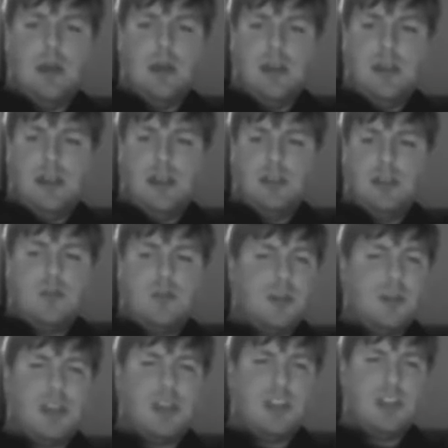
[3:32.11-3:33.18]
It, it sort
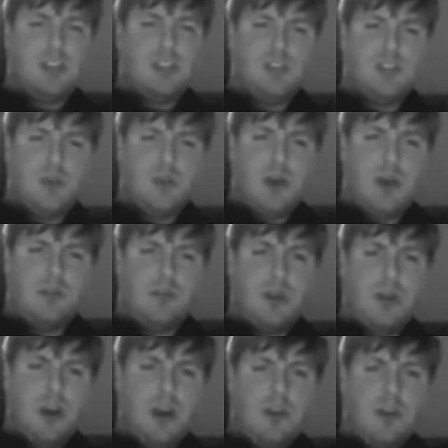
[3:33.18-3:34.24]
of catches you off
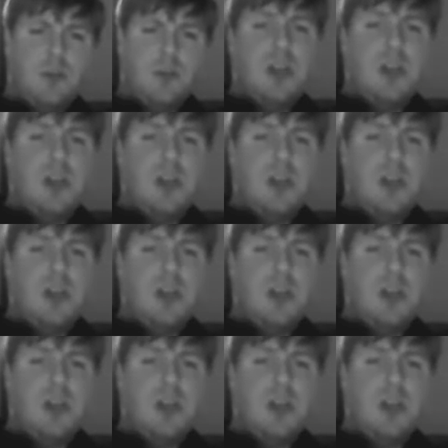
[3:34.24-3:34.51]
guard